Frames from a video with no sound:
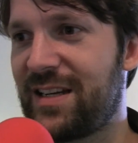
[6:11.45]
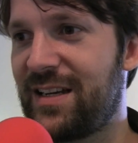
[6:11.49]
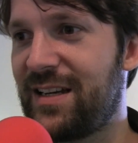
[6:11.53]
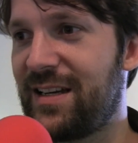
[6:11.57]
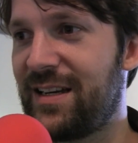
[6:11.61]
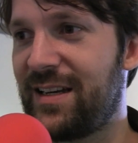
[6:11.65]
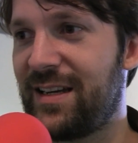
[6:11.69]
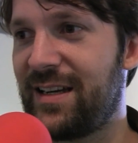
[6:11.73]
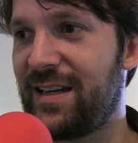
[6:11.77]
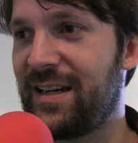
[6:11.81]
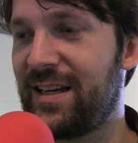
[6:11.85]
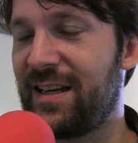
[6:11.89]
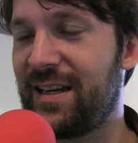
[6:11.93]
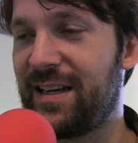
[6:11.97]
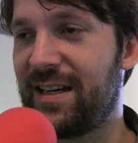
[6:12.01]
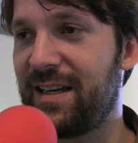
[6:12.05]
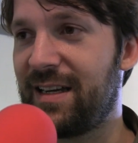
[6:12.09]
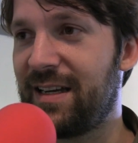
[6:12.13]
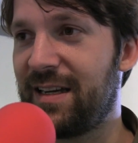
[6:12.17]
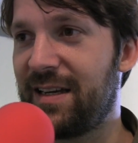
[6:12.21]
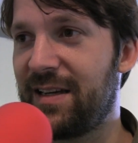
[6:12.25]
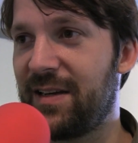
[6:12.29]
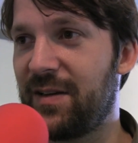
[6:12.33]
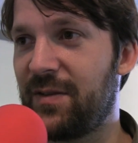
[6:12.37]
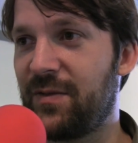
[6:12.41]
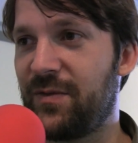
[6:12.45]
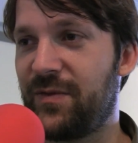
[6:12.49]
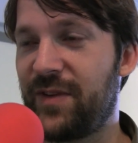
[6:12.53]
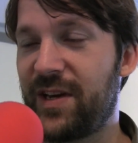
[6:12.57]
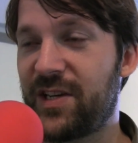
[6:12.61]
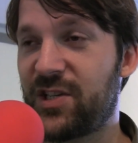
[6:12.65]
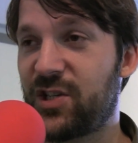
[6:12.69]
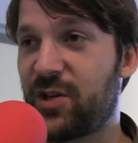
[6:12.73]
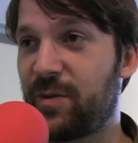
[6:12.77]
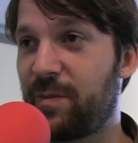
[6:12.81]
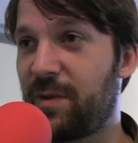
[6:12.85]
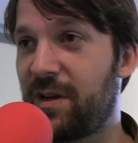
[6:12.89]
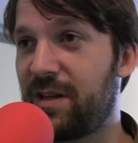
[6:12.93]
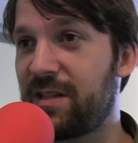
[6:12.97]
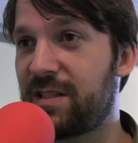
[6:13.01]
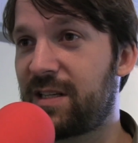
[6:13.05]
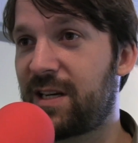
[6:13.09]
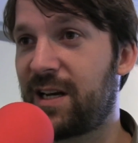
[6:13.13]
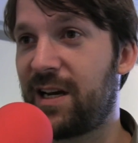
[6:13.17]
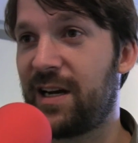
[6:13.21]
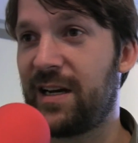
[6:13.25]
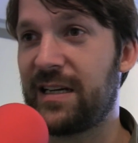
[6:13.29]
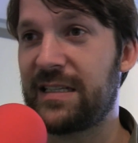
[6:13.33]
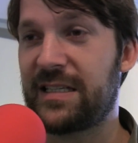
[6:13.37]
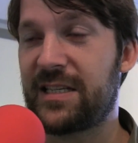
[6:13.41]

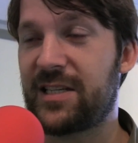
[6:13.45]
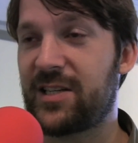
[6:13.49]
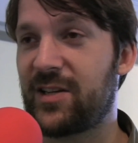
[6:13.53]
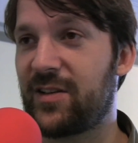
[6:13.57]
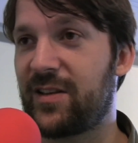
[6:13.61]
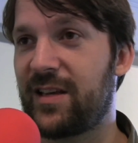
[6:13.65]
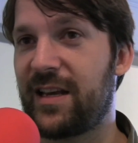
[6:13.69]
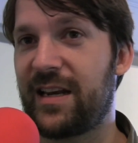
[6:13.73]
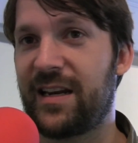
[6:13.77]
vegetables cut so